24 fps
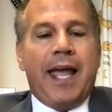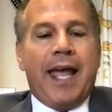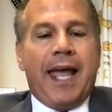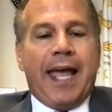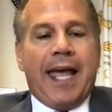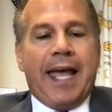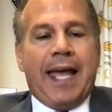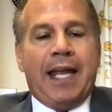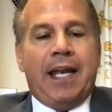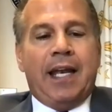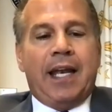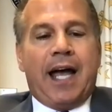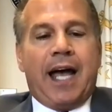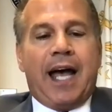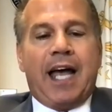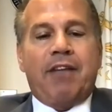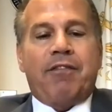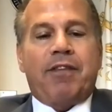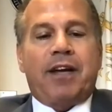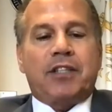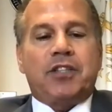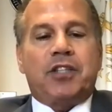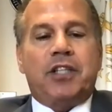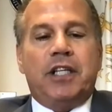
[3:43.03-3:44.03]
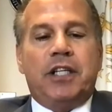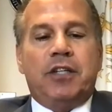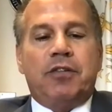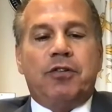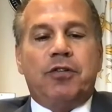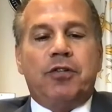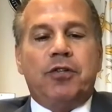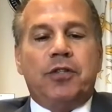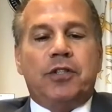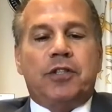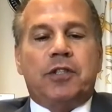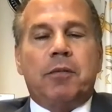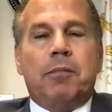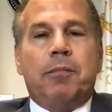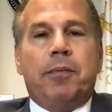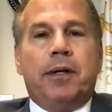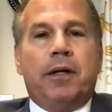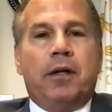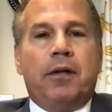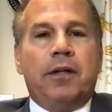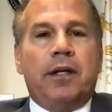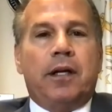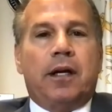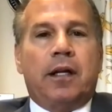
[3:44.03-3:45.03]
And I've actually introduced a
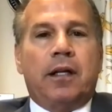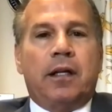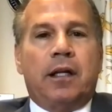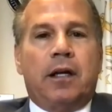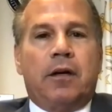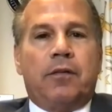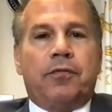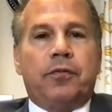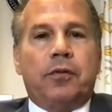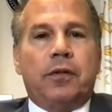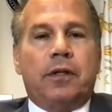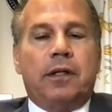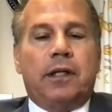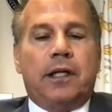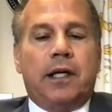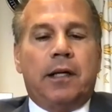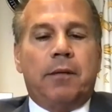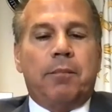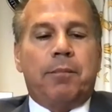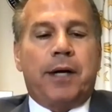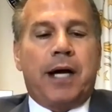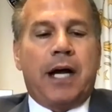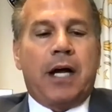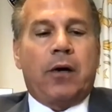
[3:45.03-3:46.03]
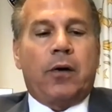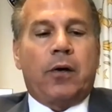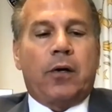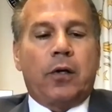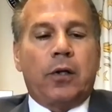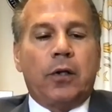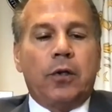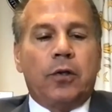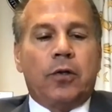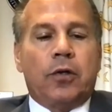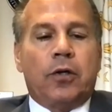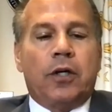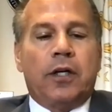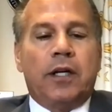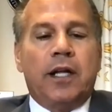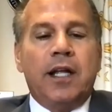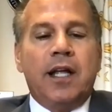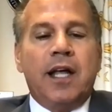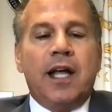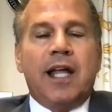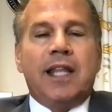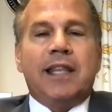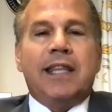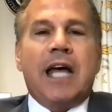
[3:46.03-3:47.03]
bill, the Unlawful Gun Buyer Alert,
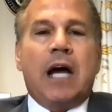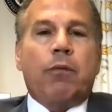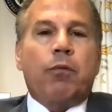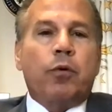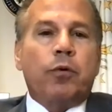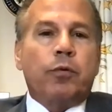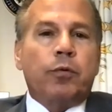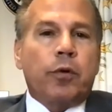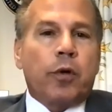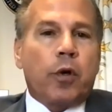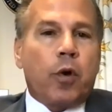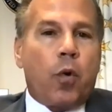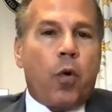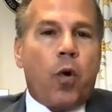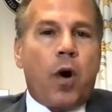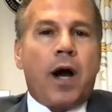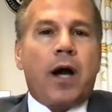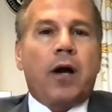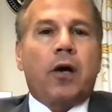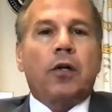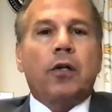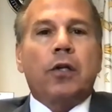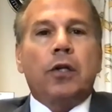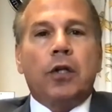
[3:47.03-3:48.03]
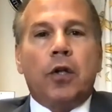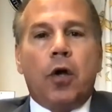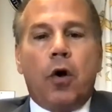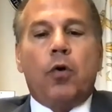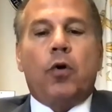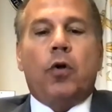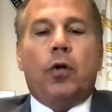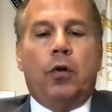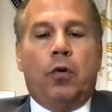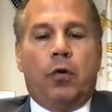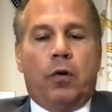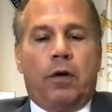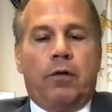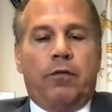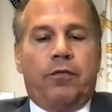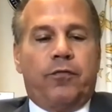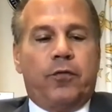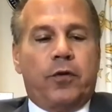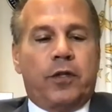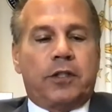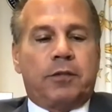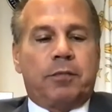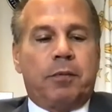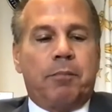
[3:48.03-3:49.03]
that would require local law
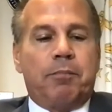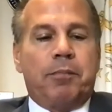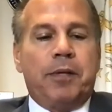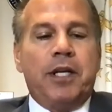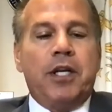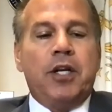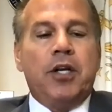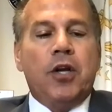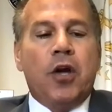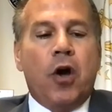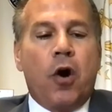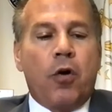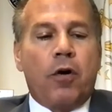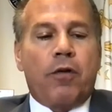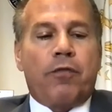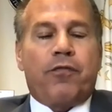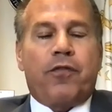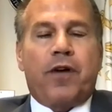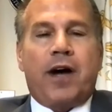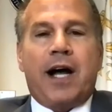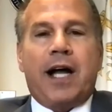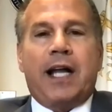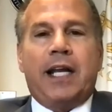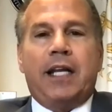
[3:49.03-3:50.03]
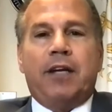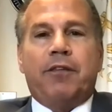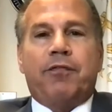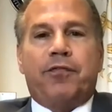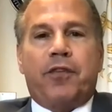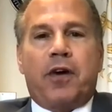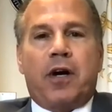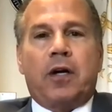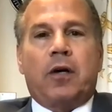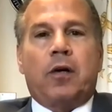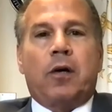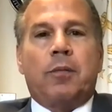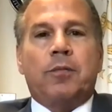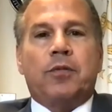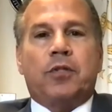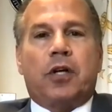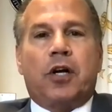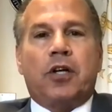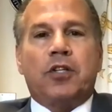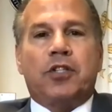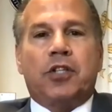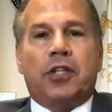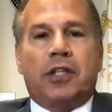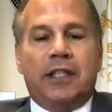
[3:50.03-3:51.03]
enforcement be notified if firearms
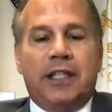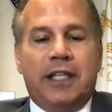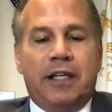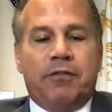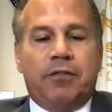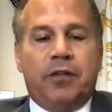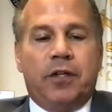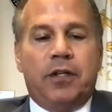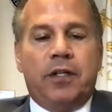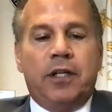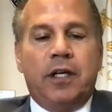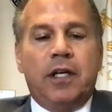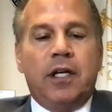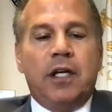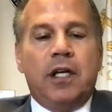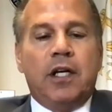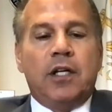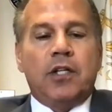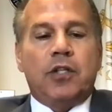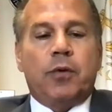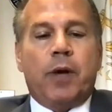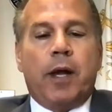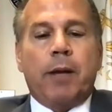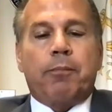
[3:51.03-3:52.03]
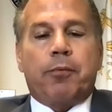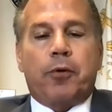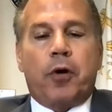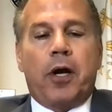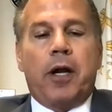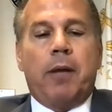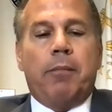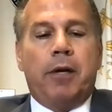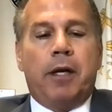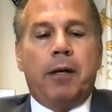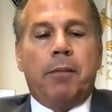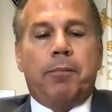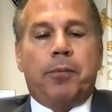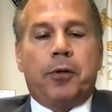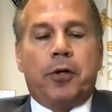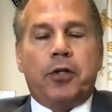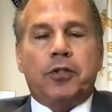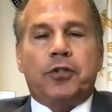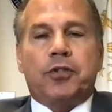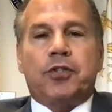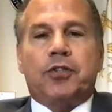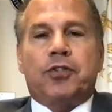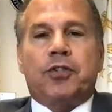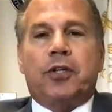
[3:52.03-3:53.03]
are delivered to a prohibited
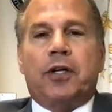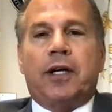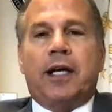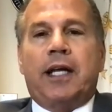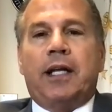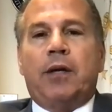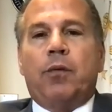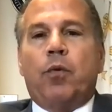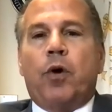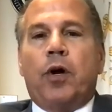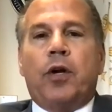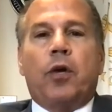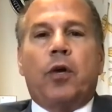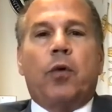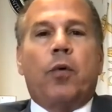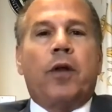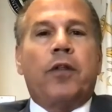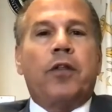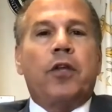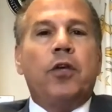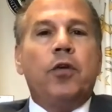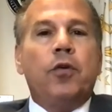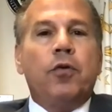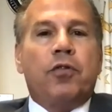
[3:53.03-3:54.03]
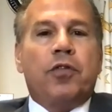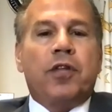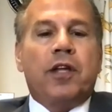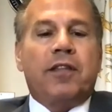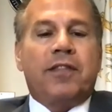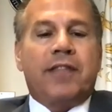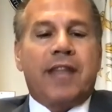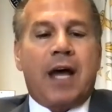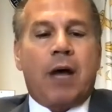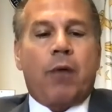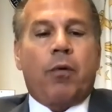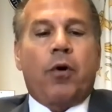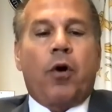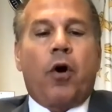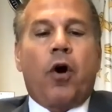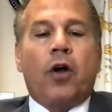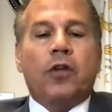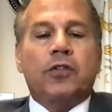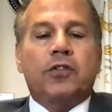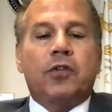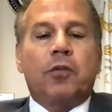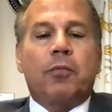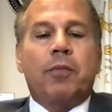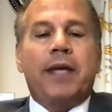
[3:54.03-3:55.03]
purchaser, and wonder whether you think that would
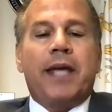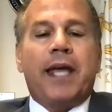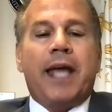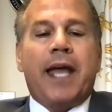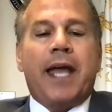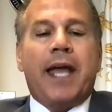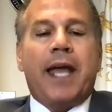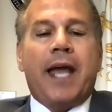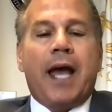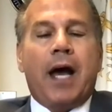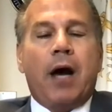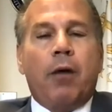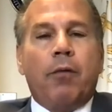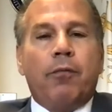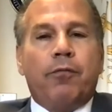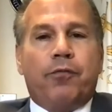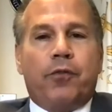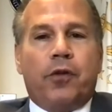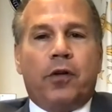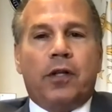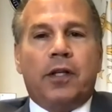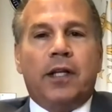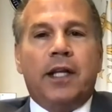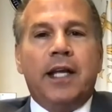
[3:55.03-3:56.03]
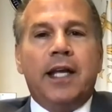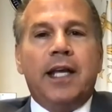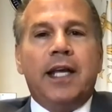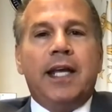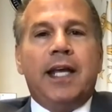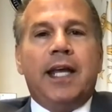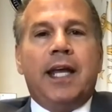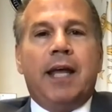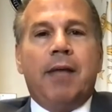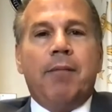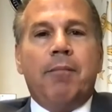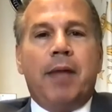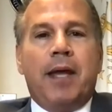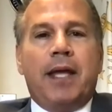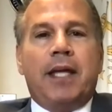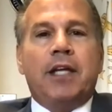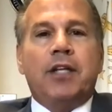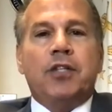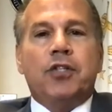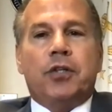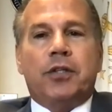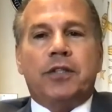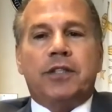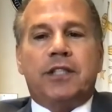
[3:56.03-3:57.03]
also be helpful in making
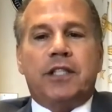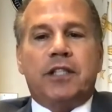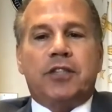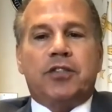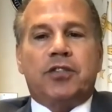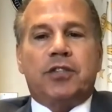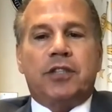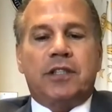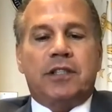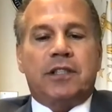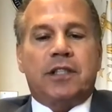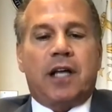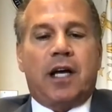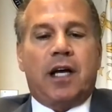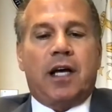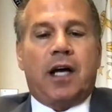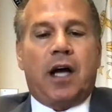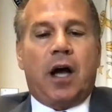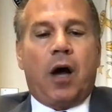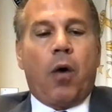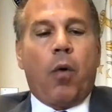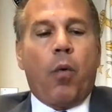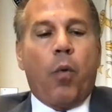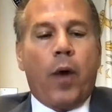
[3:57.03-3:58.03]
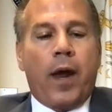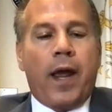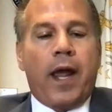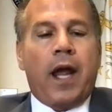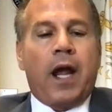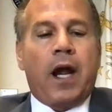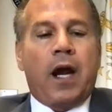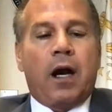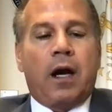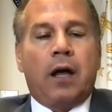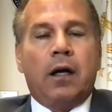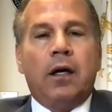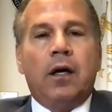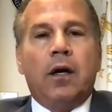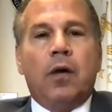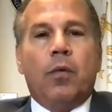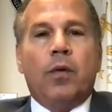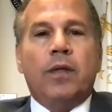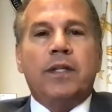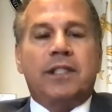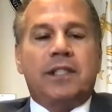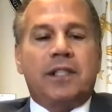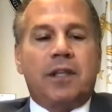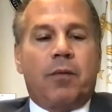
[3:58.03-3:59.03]
jurisdictions aware when
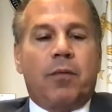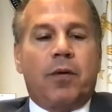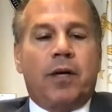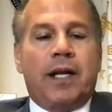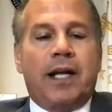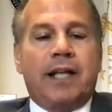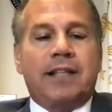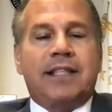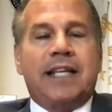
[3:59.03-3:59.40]
someone has